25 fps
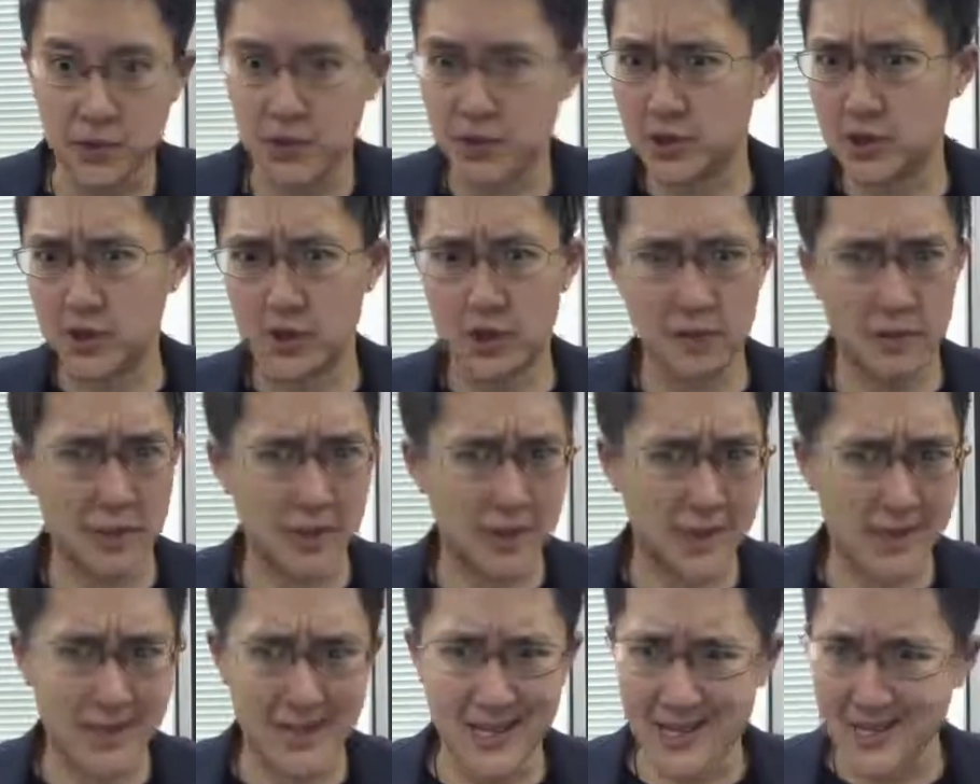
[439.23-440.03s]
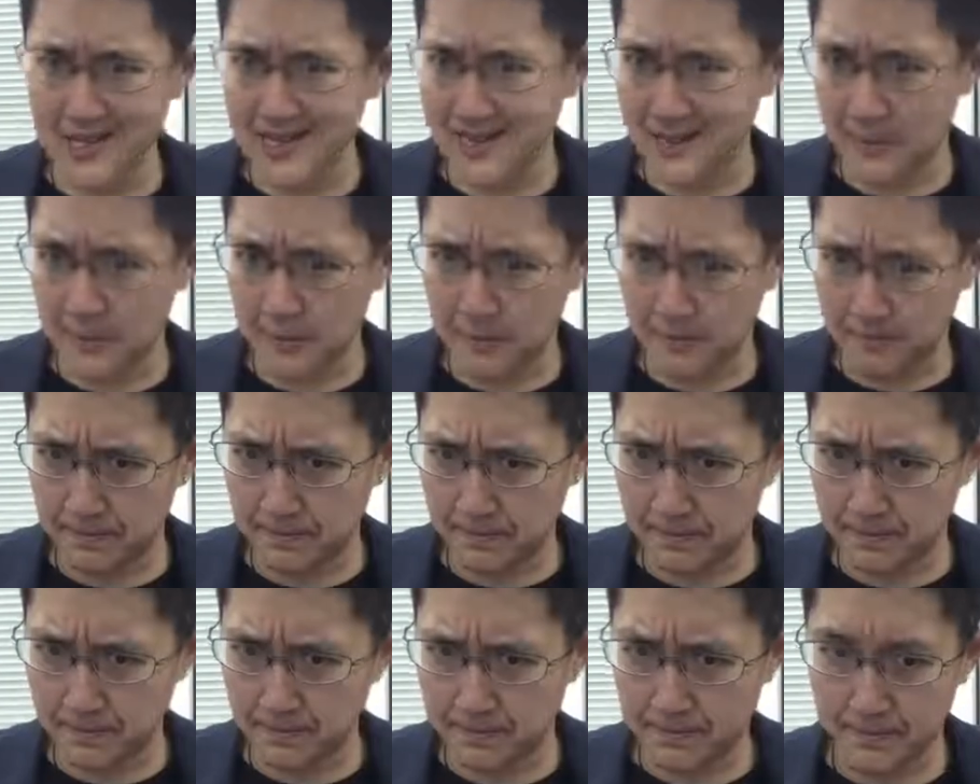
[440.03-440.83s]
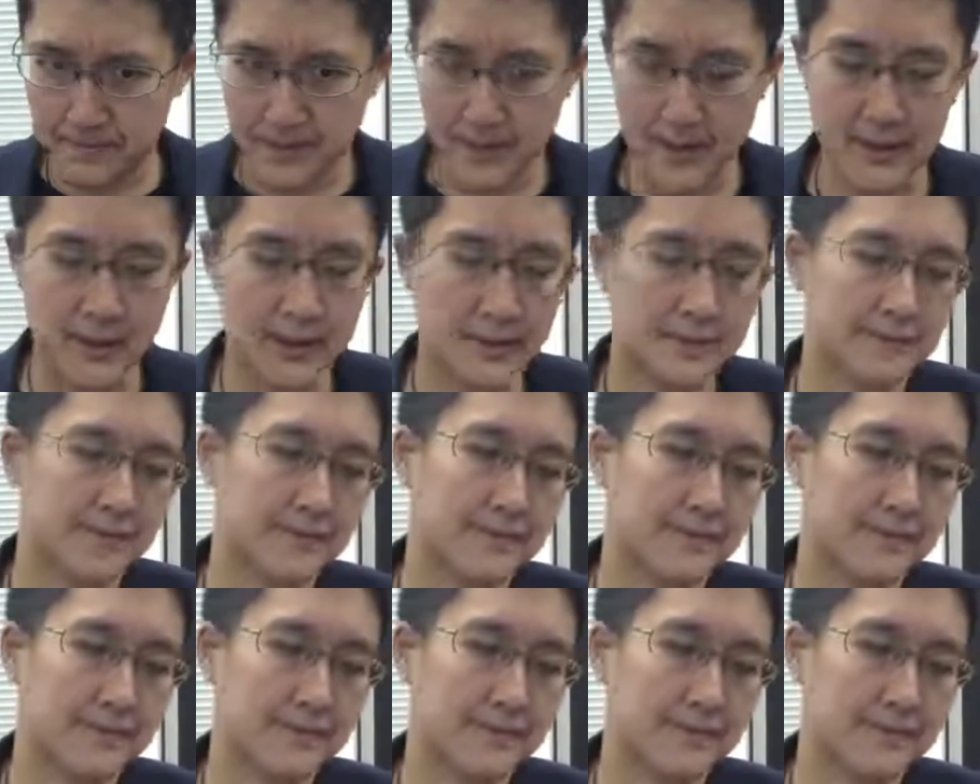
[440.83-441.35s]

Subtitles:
We just got to make it easier. Yeah.